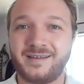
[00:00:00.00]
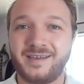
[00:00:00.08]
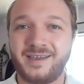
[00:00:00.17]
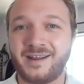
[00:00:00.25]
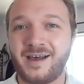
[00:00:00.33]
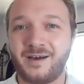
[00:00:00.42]

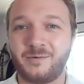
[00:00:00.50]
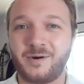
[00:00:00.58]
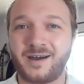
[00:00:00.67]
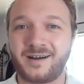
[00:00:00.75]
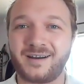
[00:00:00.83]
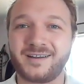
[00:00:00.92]
in hot
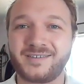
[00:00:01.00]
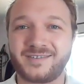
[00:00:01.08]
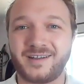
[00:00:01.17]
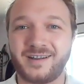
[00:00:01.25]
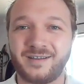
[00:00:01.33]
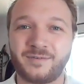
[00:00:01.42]
water
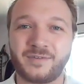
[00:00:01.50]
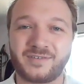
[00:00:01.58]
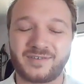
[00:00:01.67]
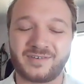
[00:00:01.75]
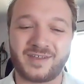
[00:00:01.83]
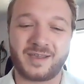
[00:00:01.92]
studying for
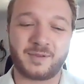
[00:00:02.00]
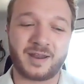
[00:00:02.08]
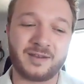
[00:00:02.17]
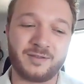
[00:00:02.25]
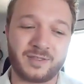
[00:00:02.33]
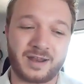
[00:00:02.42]
this exam, and
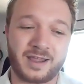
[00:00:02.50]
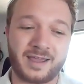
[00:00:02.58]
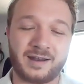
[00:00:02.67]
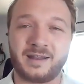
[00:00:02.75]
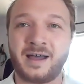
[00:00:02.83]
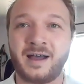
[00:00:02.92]
I knew that I had
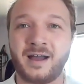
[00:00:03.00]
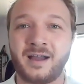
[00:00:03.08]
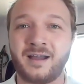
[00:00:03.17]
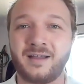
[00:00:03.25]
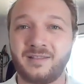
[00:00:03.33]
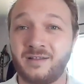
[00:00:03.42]
a long,
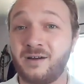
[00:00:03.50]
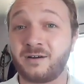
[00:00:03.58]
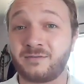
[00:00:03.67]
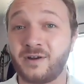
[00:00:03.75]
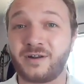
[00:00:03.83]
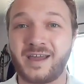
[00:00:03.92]
long
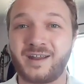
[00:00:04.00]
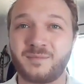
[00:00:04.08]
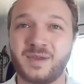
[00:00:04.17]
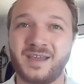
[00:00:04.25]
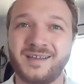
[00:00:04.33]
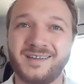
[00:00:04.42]
road ahead of
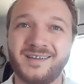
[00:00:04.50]
me.